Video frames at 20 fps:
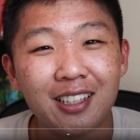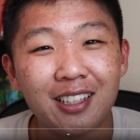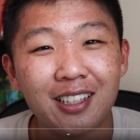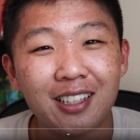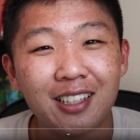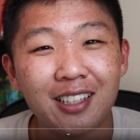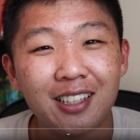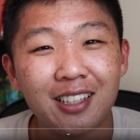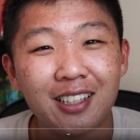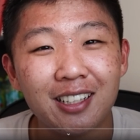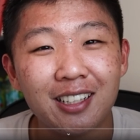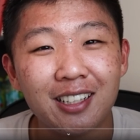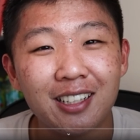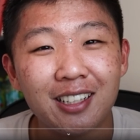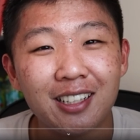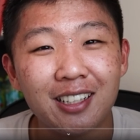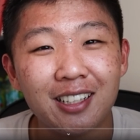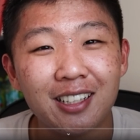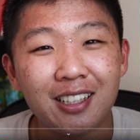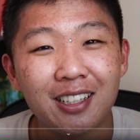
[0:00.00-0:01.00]

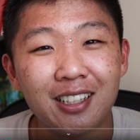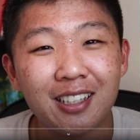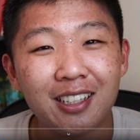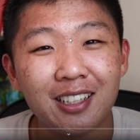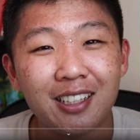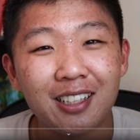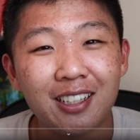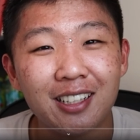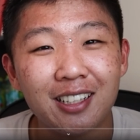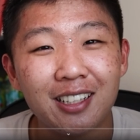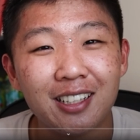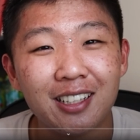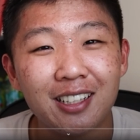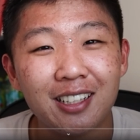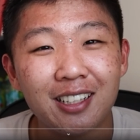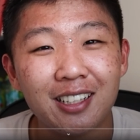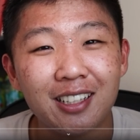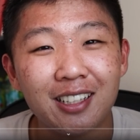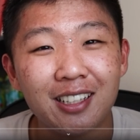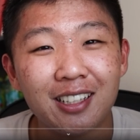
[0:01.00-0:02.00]

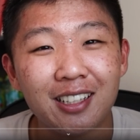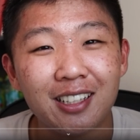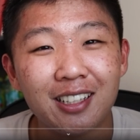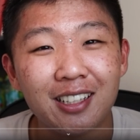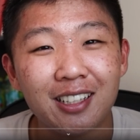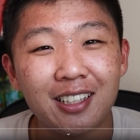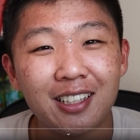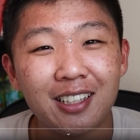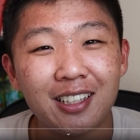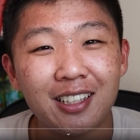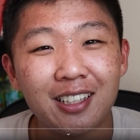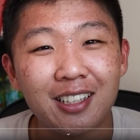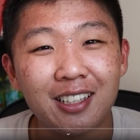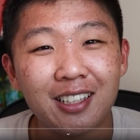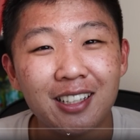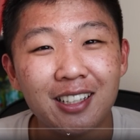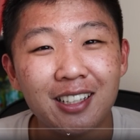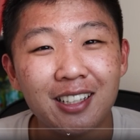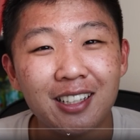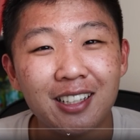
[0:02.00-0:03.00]

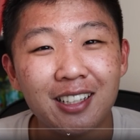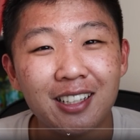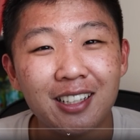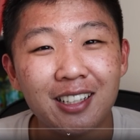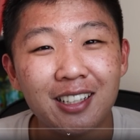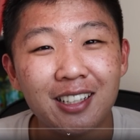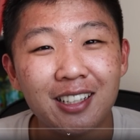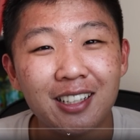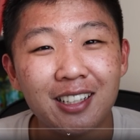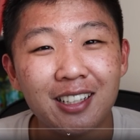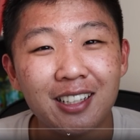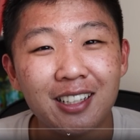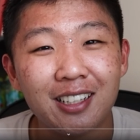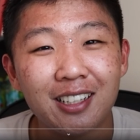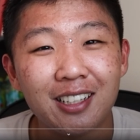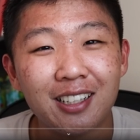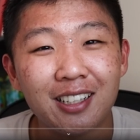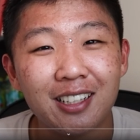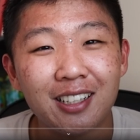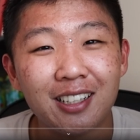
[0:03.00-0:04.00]

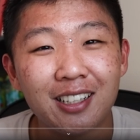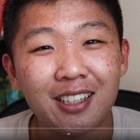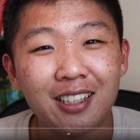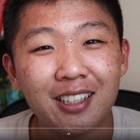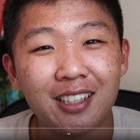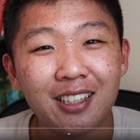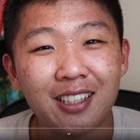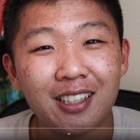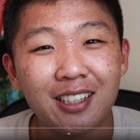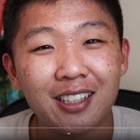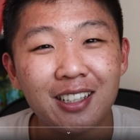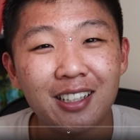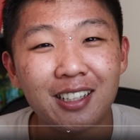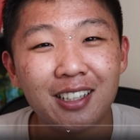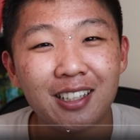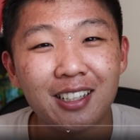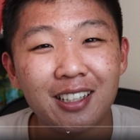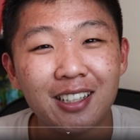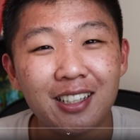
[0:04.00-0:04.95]
(not speaking)